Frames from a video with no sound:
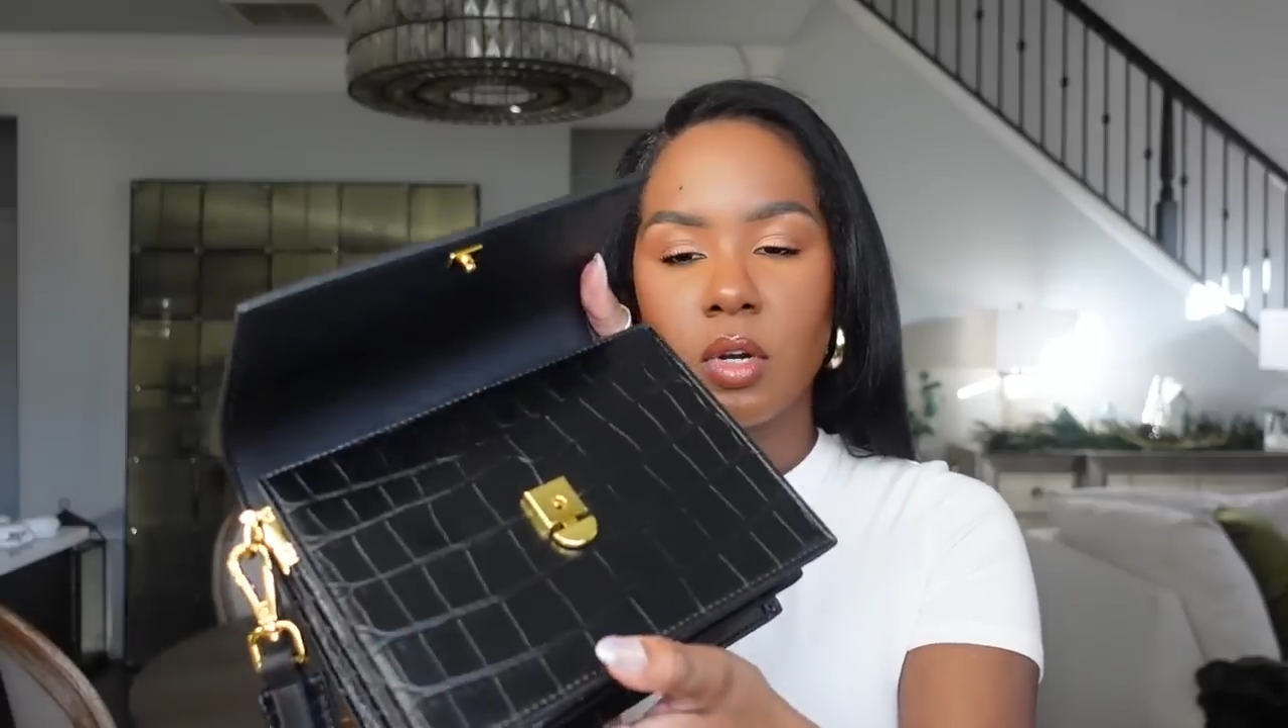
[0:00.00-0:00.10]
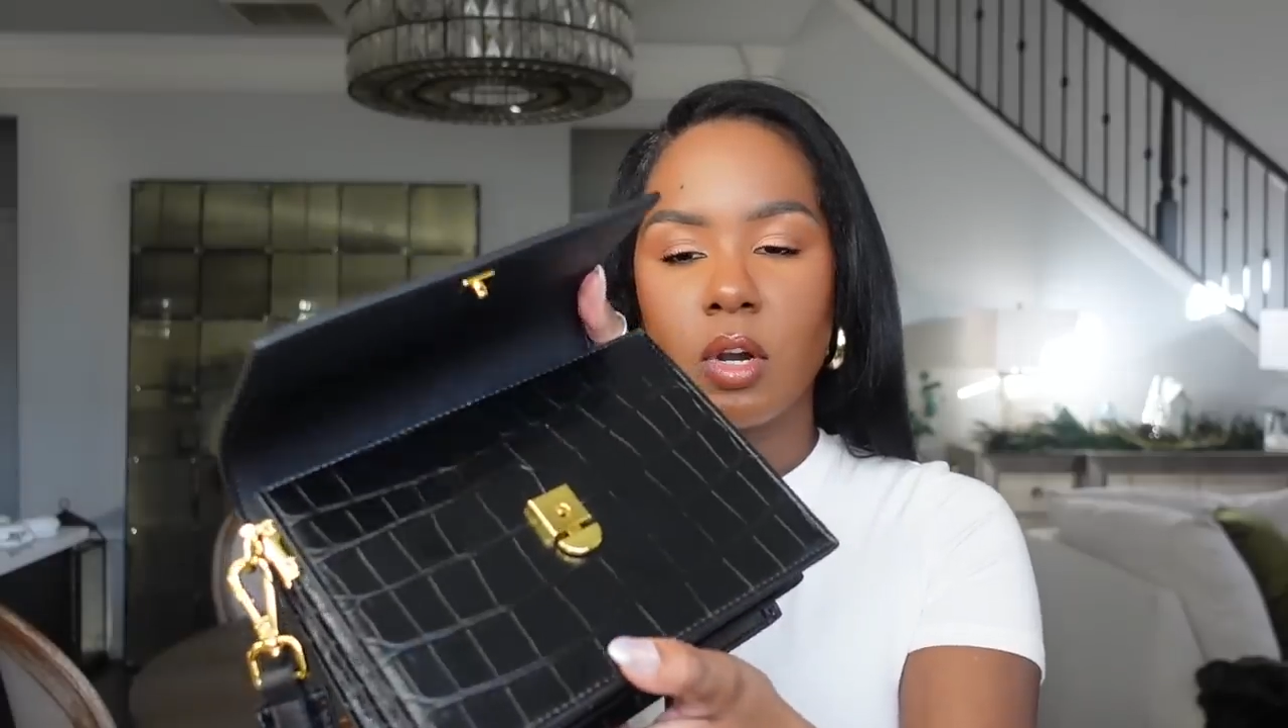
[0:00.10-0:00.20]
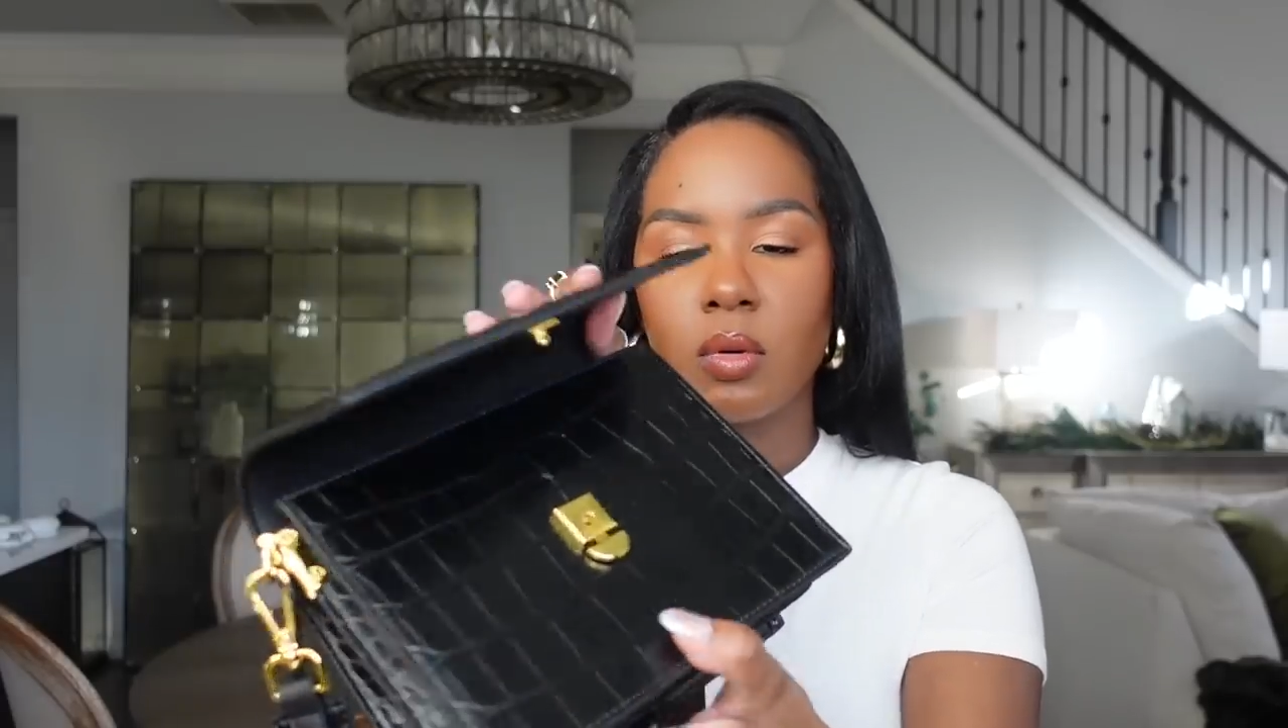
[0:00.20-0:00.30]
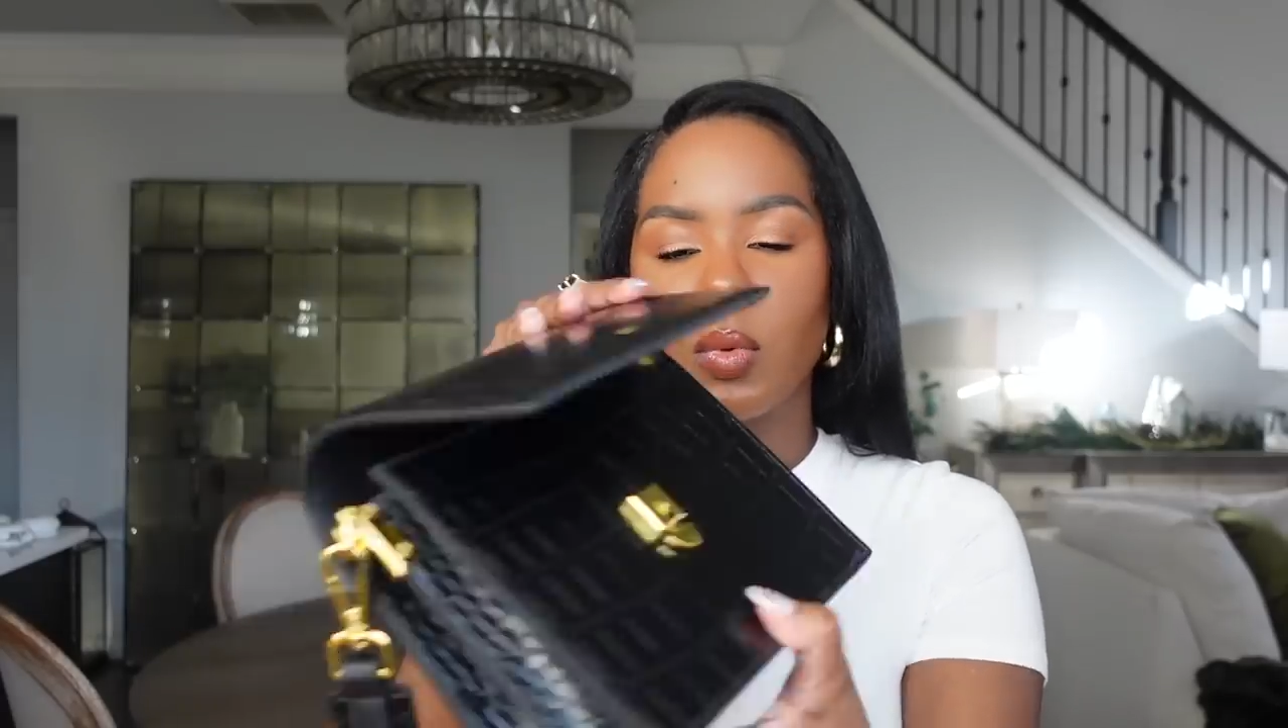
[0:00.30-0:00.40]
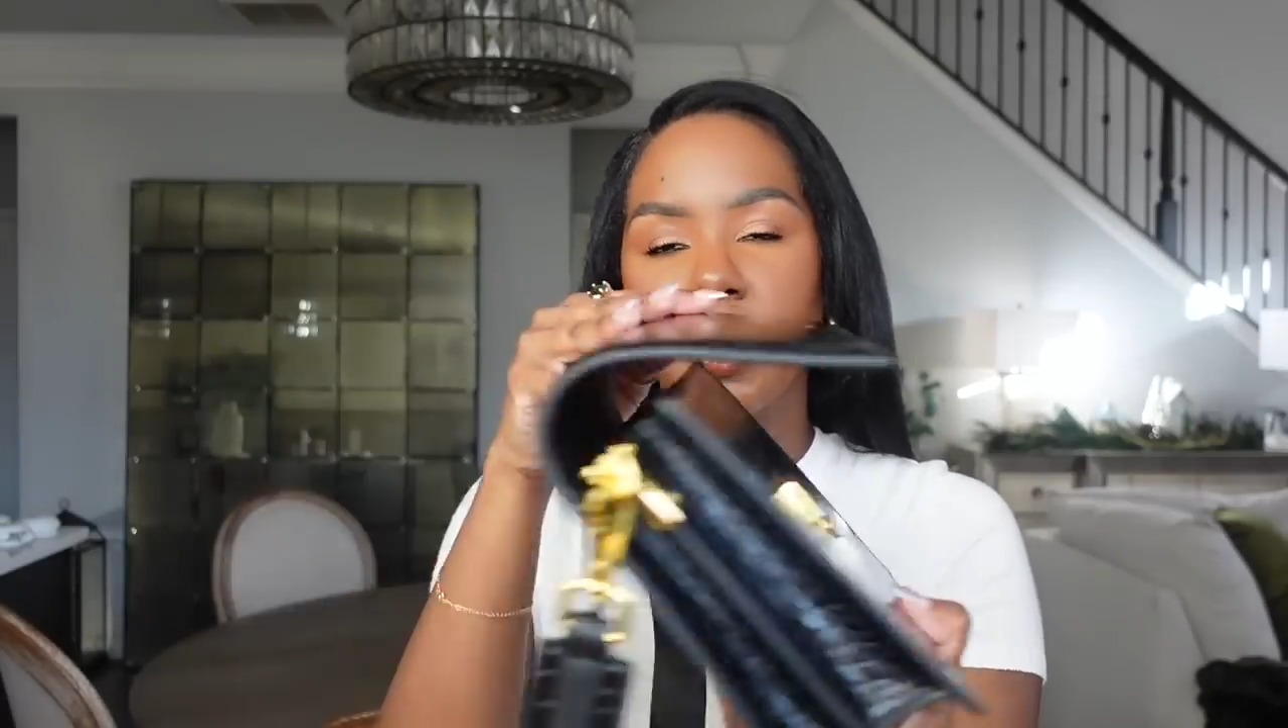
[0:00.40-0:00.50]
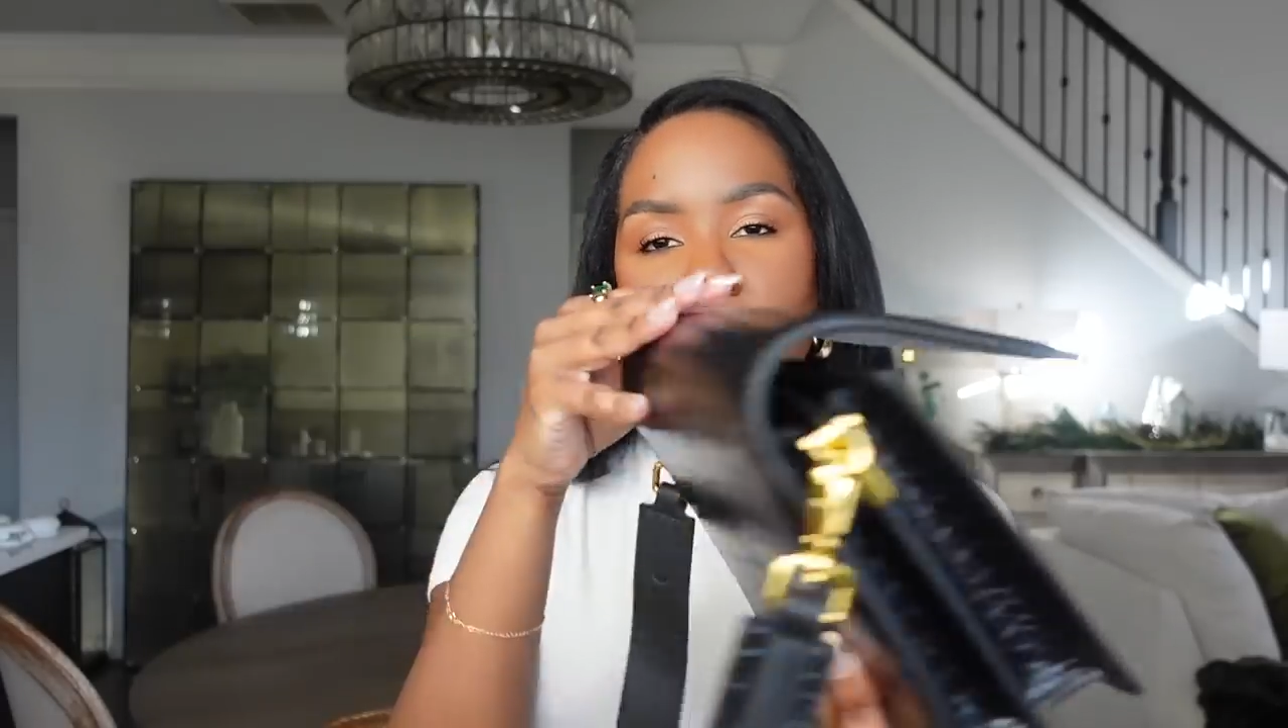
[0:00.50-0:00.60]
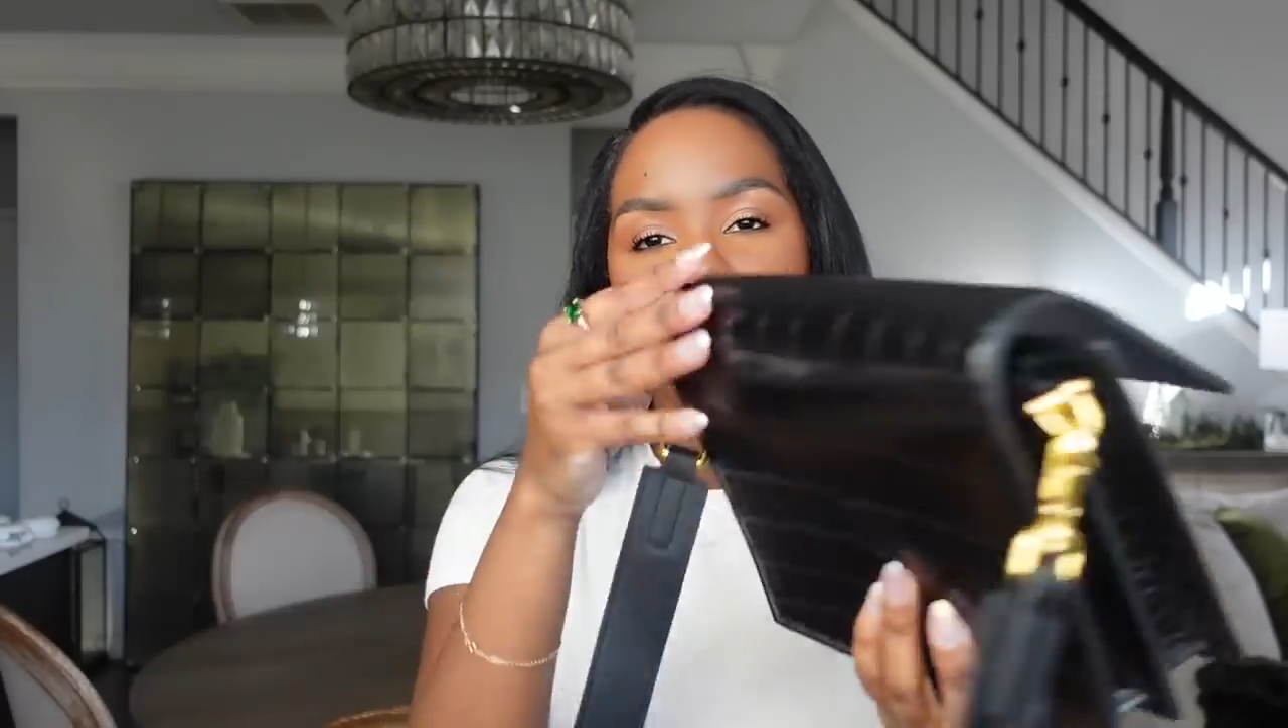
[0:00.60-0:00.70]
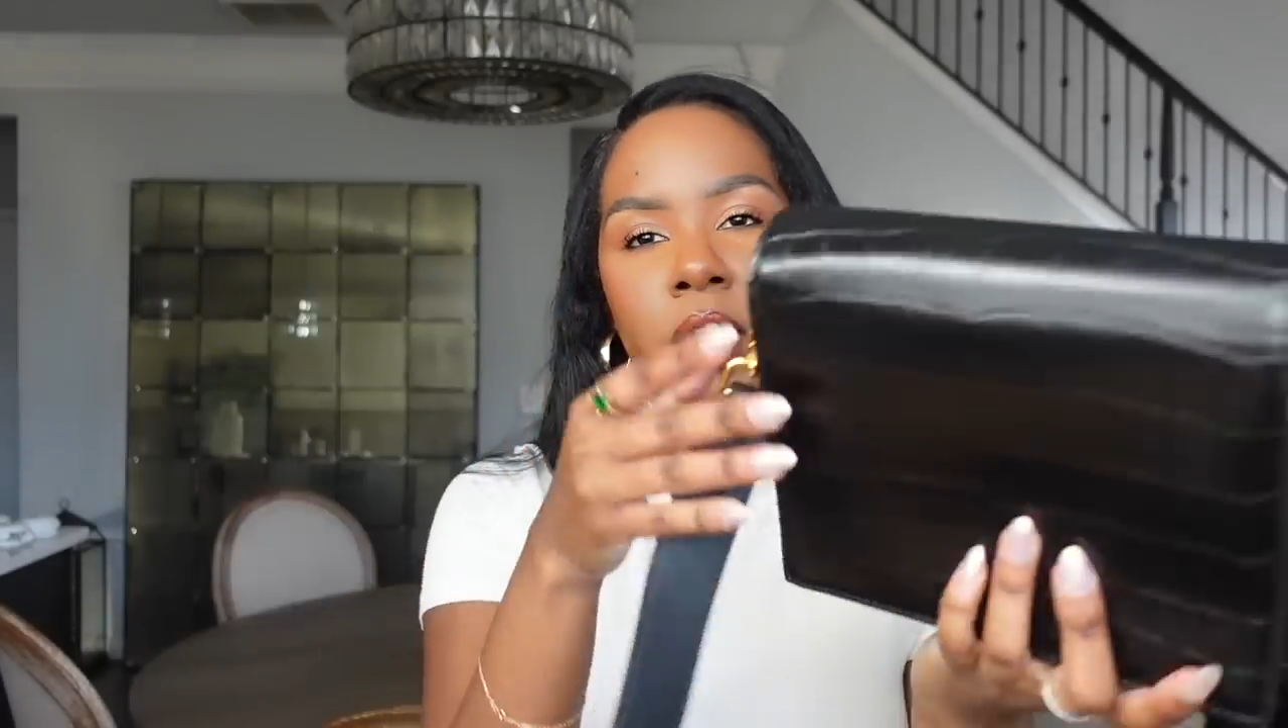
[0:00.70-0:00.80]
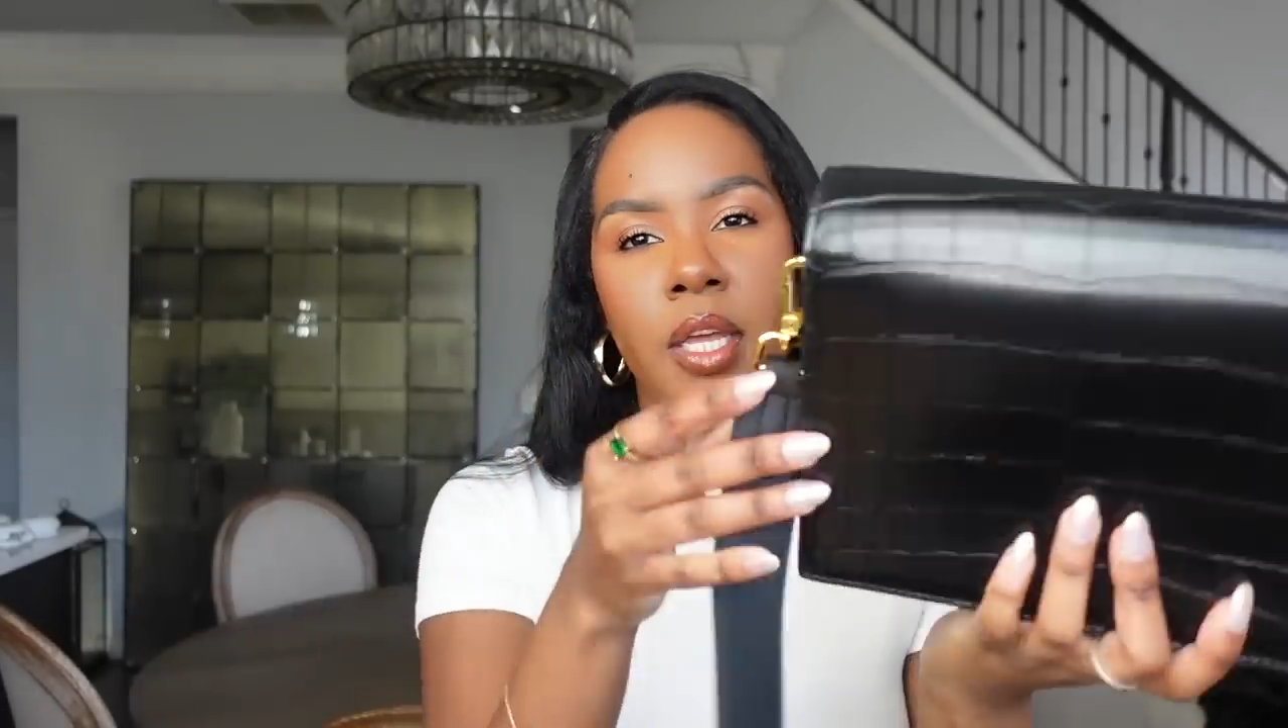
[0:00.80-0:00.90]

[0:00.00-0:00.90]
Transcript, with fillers: hardware